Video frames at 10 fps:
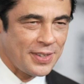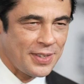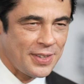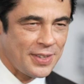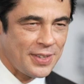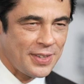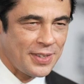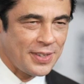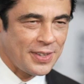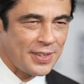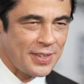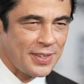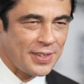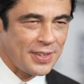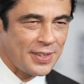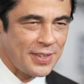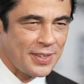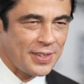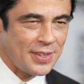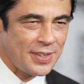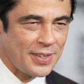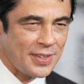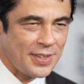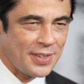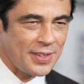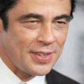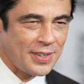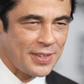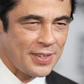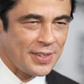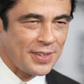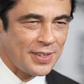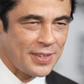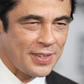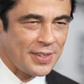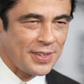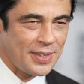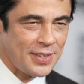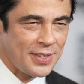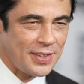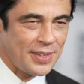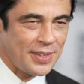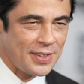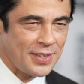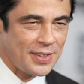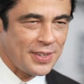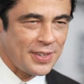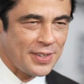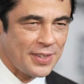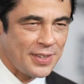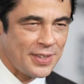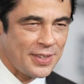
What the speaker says: (silent)